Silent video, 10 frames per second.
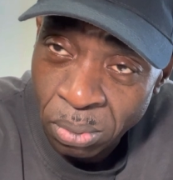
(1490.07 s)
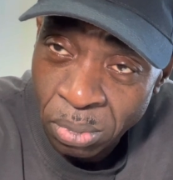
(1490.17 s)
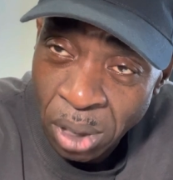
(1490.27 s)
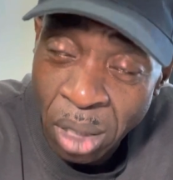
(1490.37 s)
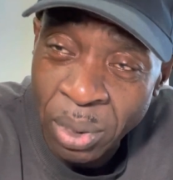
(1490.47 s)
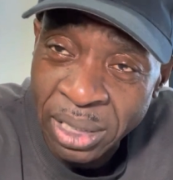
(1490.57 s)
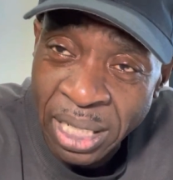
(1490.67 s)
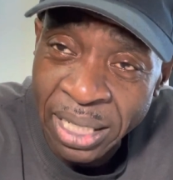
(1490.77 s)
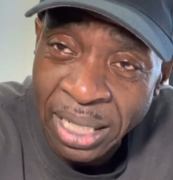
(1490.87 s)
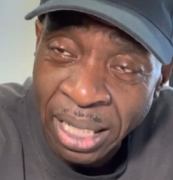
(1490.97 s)
I always say,
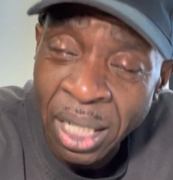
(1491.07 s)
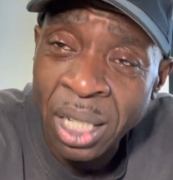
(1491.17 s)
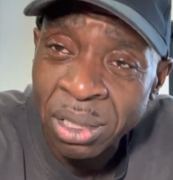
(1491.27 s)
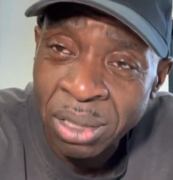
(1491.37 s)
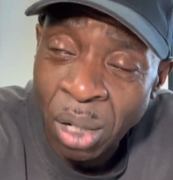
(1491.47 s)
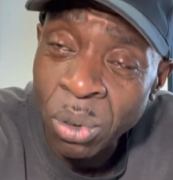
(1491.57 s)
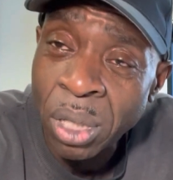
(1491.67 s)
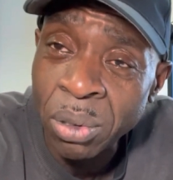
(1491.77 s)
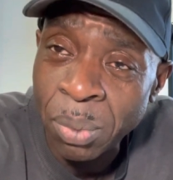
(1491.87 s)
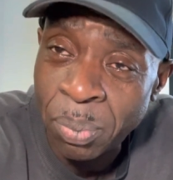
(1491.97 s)
yeah, don't go
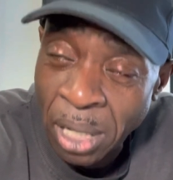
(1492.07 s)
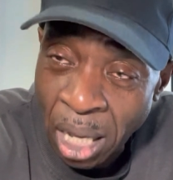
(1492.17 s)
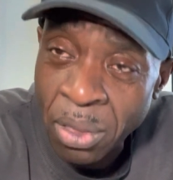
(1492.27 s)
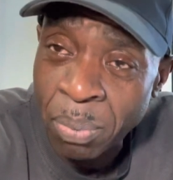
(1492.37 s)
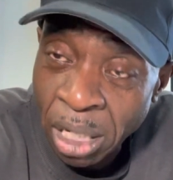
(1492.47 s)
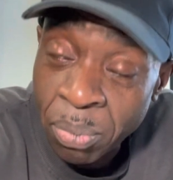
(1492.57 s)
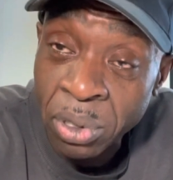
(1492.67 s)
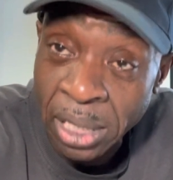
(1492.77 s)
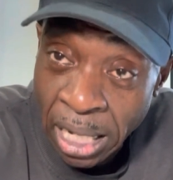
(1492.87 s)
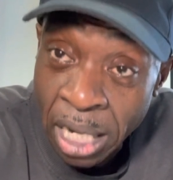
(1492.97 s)
to other
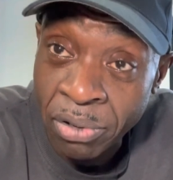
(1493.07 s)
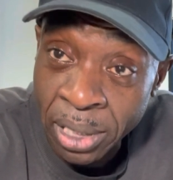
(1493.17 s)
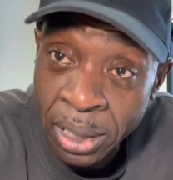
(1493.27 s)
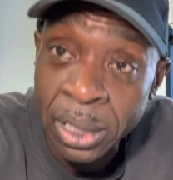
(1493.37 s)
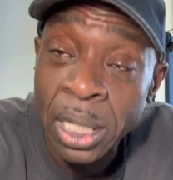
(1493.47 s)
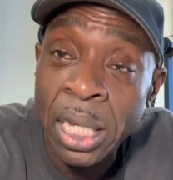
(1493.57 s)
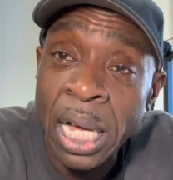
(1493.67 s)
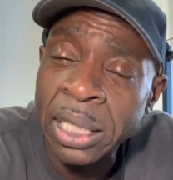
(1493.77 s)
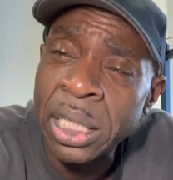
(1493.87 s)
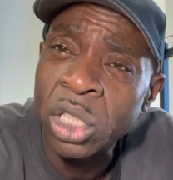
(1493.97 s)
people's areas
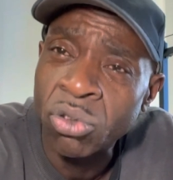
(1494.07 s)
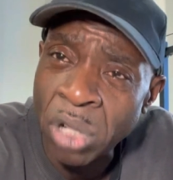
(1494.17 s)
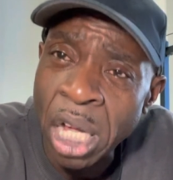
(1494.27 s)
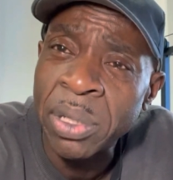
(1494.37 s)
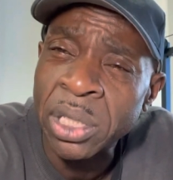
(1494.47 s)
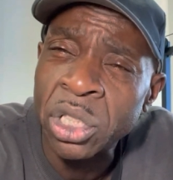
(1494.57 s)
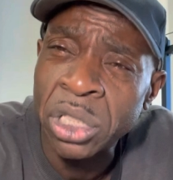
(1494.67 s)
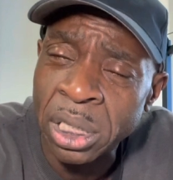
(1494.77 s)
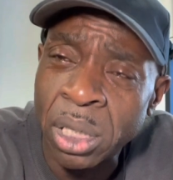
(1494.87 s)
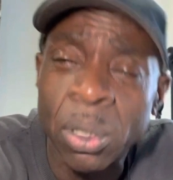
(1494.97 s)
and describe it as a
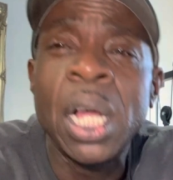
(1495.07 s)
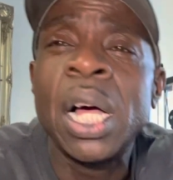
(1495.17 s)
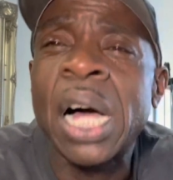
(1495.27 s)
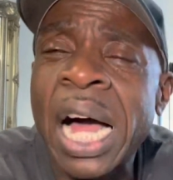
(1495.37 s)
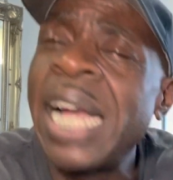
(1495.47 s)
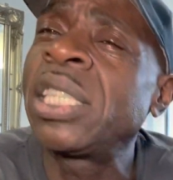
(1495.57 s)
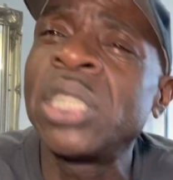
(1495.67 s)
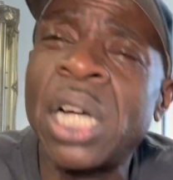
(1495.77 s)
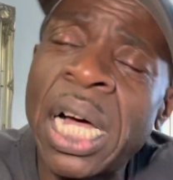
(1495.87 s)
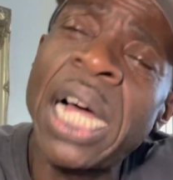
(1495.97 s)
shithole. I
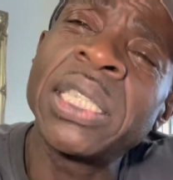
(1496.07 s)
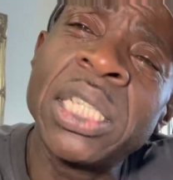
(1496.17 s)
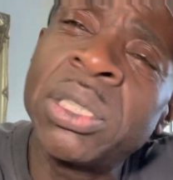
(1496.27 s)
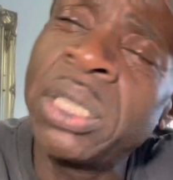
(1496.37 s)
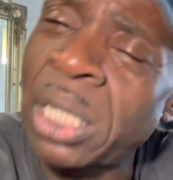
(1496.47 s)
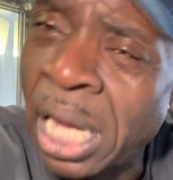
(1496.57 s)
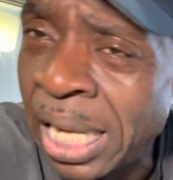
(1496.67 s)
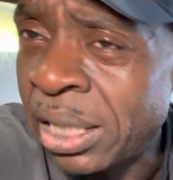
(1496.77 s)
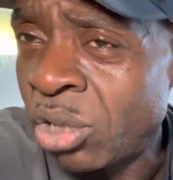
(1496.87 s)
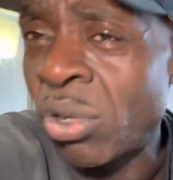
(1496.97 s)

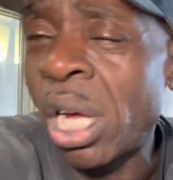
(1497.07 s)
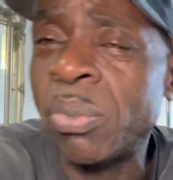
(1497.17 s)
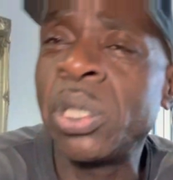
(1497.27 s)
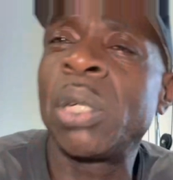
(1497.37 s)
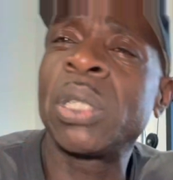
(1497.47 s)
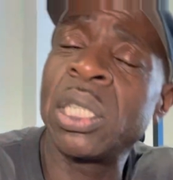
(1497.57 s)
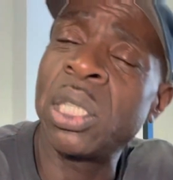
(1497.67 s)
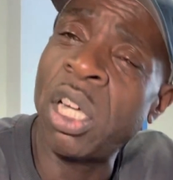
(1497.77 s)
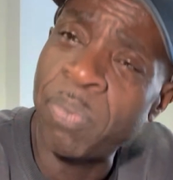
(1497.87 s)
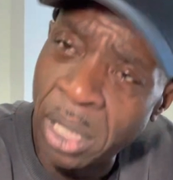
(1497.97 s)
describe, there's a
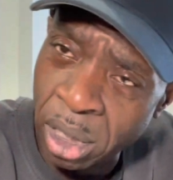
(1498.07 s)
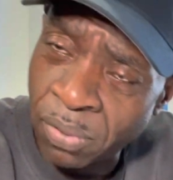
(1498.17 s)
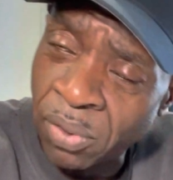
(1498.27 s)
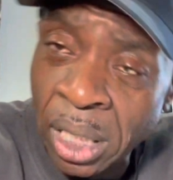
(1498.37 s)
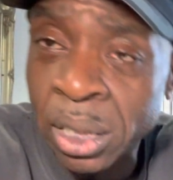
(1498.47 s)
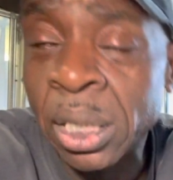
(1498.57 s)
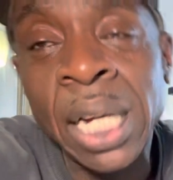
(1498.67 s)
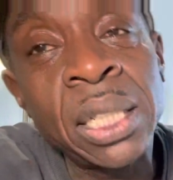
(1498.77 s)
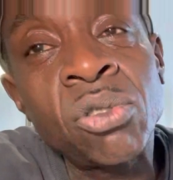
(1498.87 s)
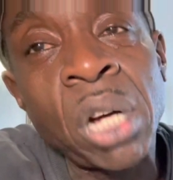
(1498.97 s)
lot of parts of London I
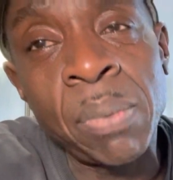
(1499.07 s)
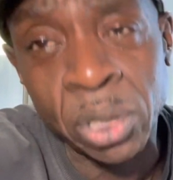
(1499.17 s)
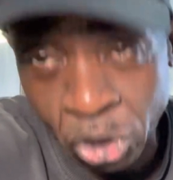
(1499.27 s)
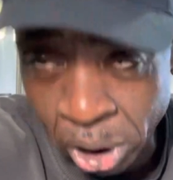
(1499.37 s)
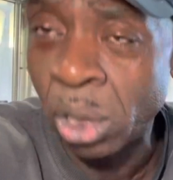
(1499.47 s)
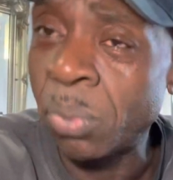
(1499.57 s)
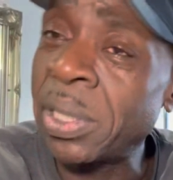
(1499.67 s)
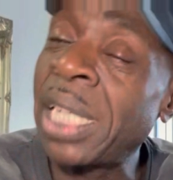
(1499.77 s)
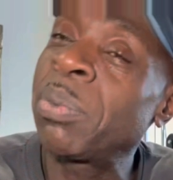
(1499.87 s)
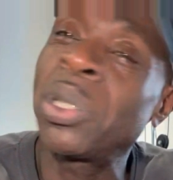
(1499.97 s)
describe as a shithole, but
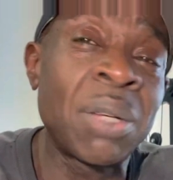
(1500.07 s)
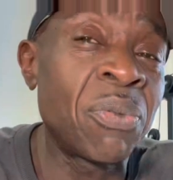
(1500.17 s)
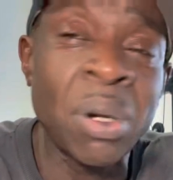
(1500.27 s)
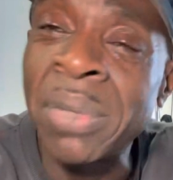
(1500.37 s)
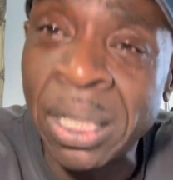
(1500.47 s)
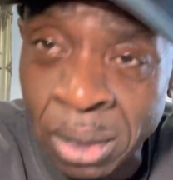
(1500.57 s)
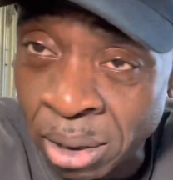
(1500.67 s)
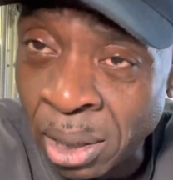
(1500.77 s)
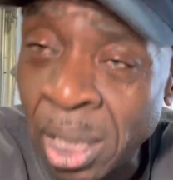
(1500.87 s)
that's because I'm from London.